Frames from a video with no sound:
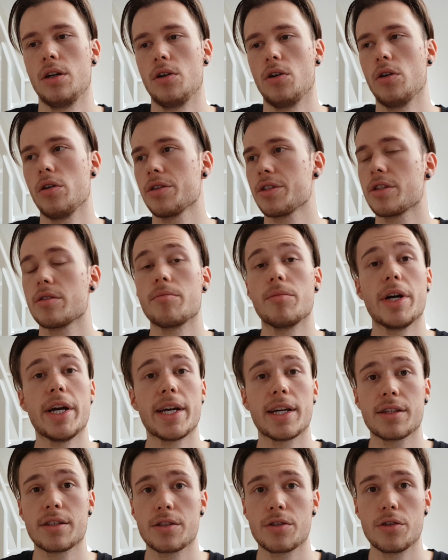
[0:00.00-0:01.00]
awesome
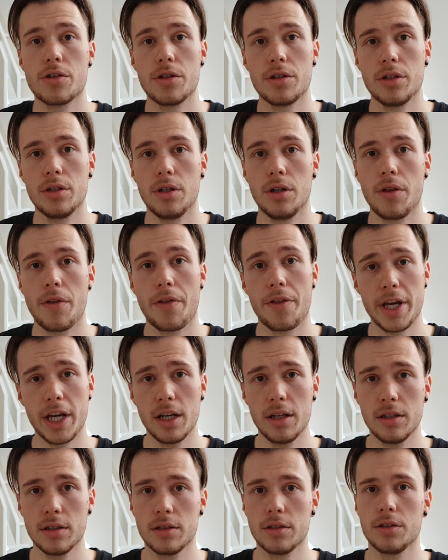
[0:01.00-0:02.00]
external
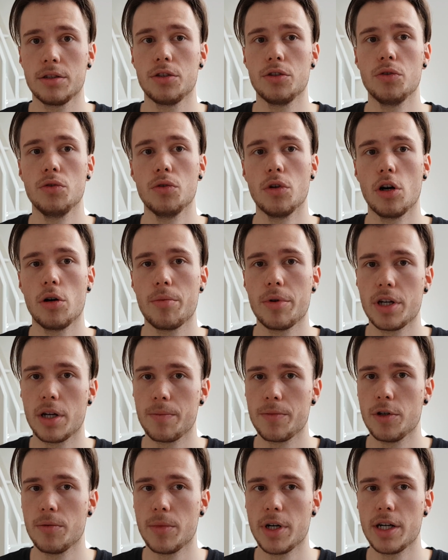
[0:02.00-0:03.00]
thing to open
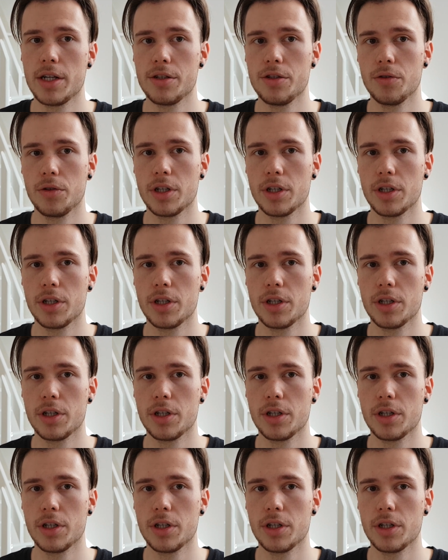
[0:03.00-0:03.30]
up your mind.